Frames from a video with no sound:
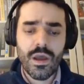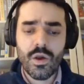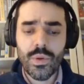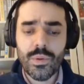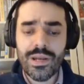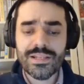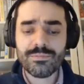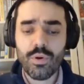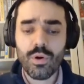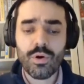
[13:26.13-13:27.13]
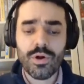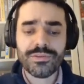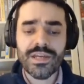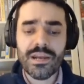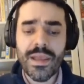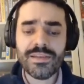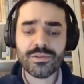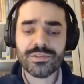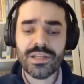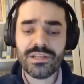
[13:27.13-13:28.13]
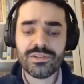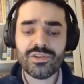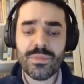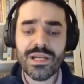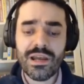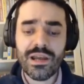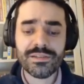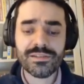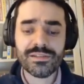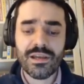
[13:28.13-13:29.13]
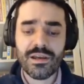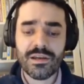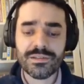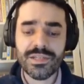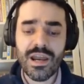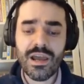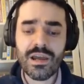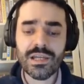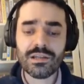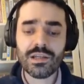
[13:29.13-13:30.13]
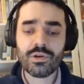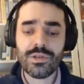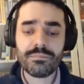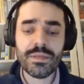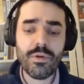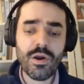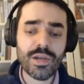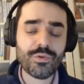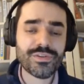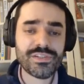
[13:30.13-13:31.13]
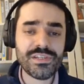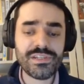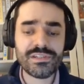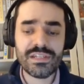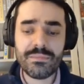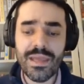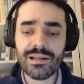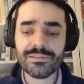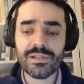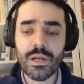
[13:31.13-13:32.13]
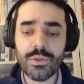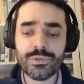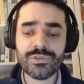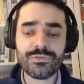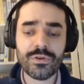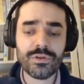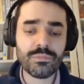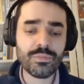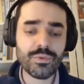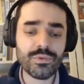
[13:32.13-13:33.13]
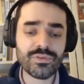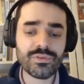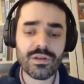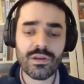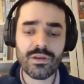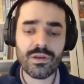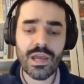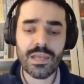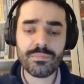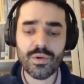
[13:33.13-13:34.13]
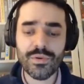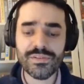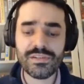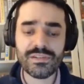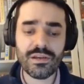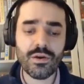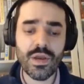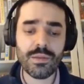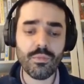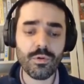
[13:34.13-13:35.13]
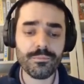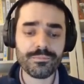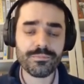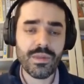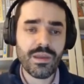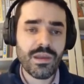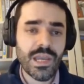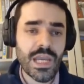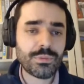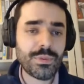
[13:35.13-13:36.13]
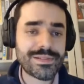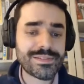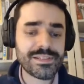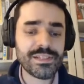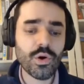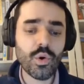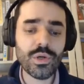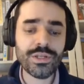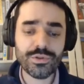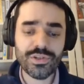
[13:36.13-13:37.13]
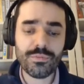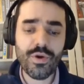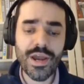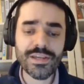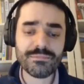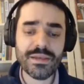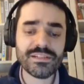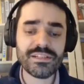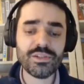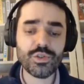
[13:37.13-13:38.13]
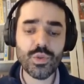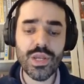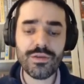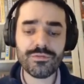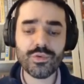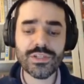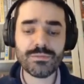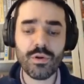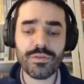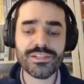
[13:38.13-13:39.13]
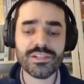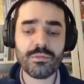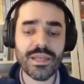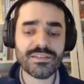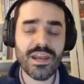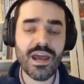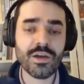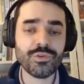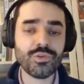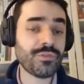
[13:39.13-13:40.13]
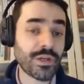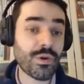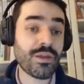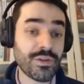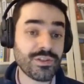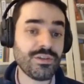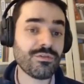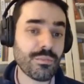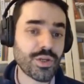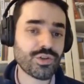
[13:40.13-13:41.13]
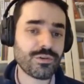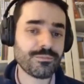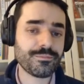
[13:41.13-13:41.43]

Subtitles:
We will explore a database containing dummy clients data, including people, addresses, emails, loans, phone numbers, IP addresses, and more. And we will see how Linkurious Enterprise makes it intuitive to explore this complex data to find relevant information.